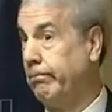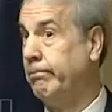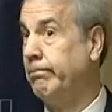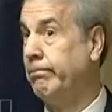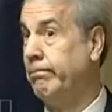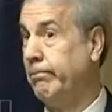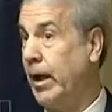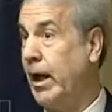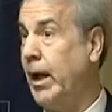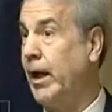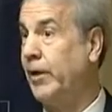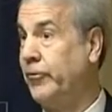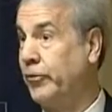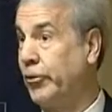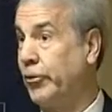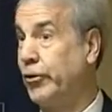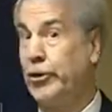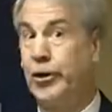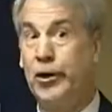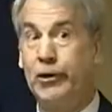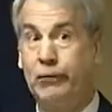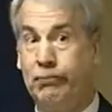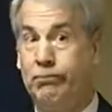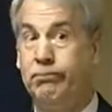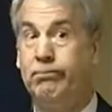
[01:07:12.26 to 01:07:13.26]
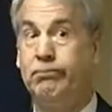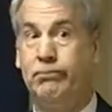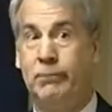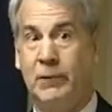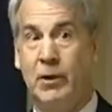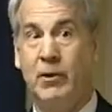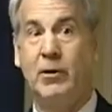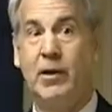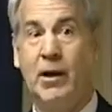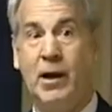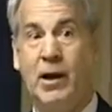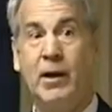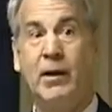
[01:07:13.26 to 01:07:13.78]
Odds are good,
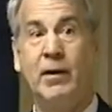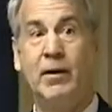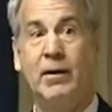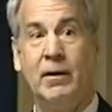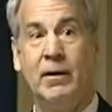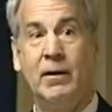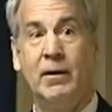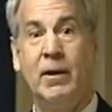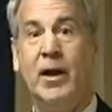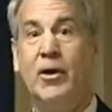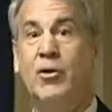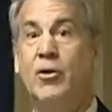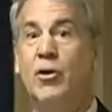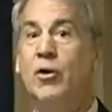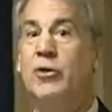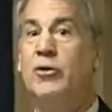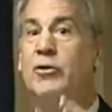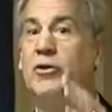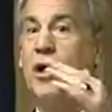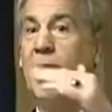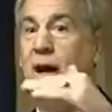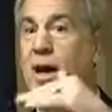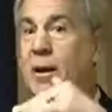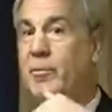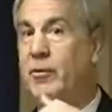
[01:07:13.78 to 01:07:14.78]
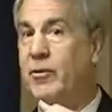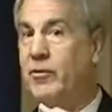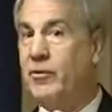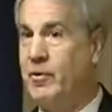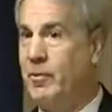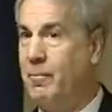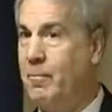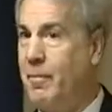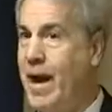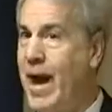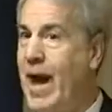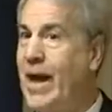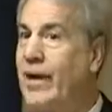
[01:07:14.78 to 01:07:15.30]
okay? And your job is to
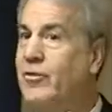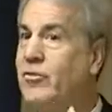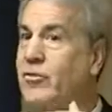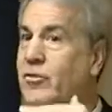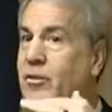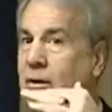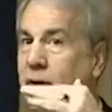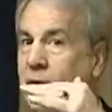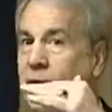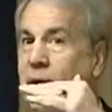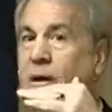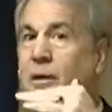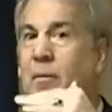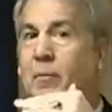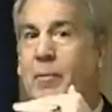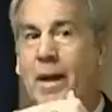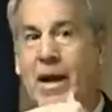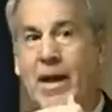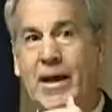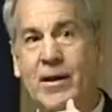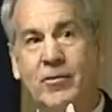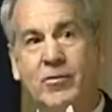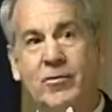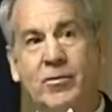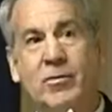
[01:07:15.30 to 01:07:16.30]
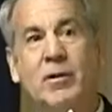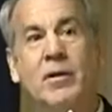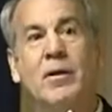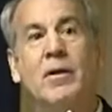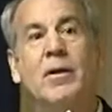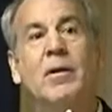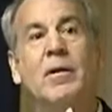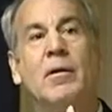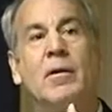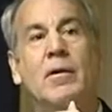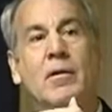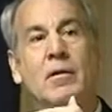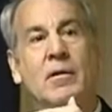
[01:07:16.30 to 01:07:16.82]
match the pace,
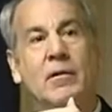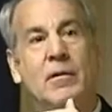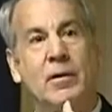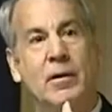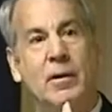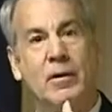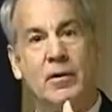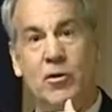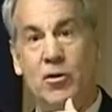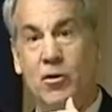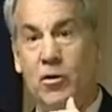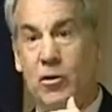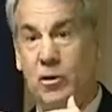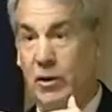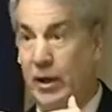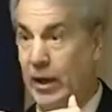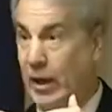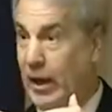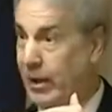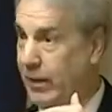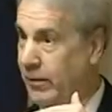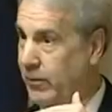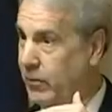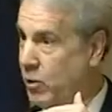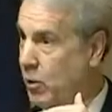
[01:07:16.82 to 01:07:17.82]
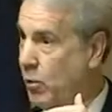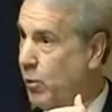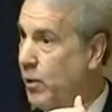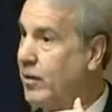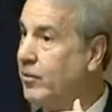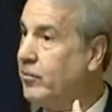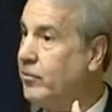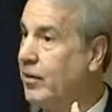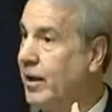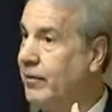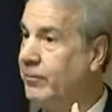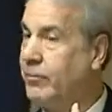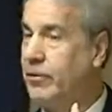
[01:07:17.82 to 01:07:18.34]
noise
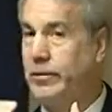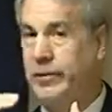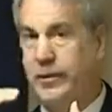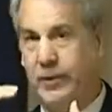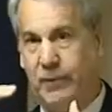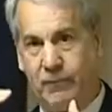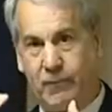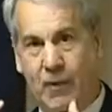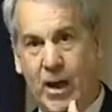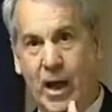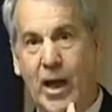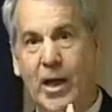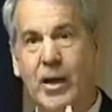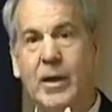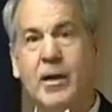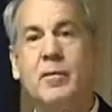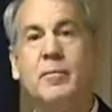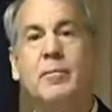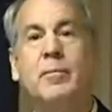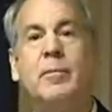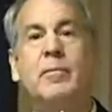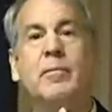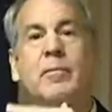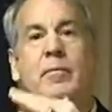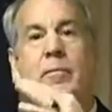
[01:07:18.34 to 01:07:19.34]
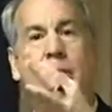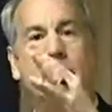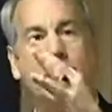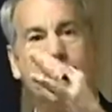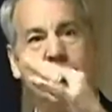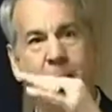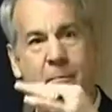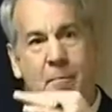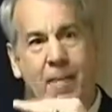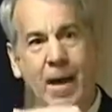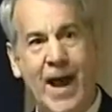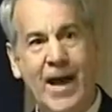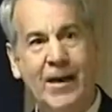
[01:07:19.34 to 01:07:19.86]
level, the volume, to
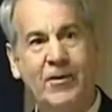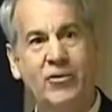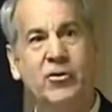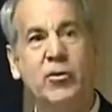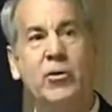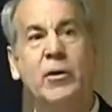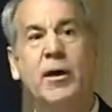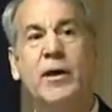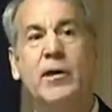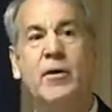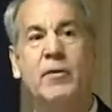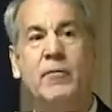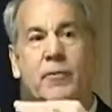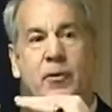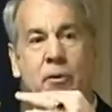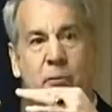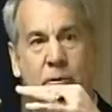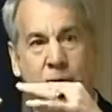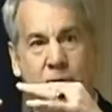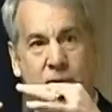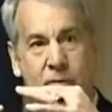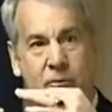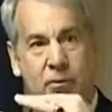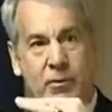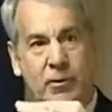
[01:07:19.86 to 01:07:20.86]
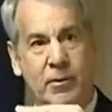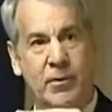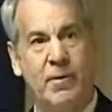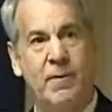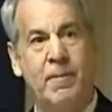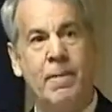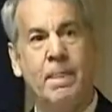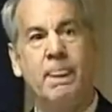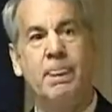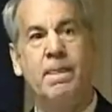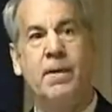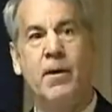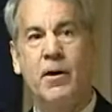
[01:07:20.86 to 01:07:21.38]
match your interviewers.
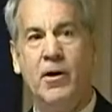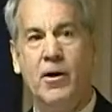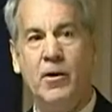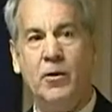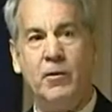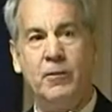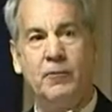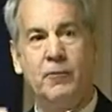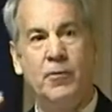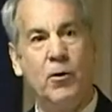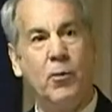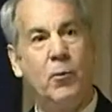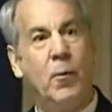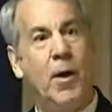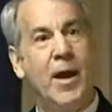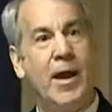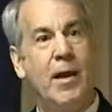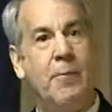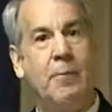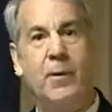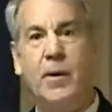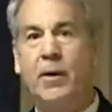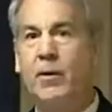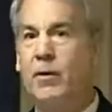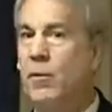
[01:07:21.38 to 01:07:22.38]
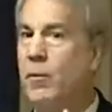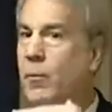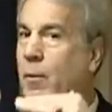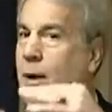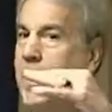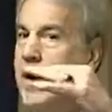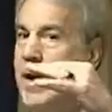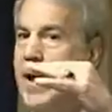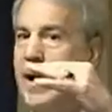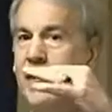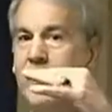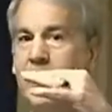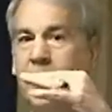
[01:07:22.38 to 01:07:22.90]
If you're way up here or way
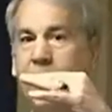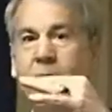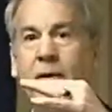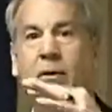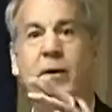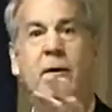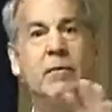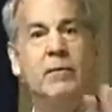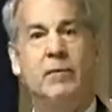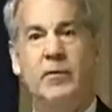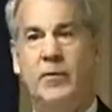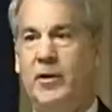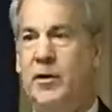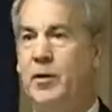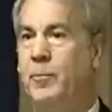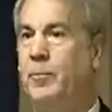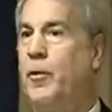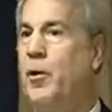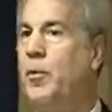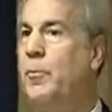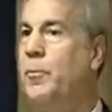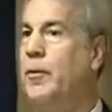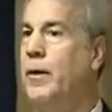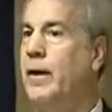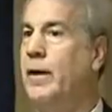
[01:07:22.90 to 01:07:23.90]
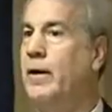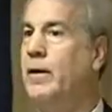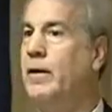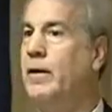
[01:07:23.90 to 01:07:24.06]
down here, it's inappropriate.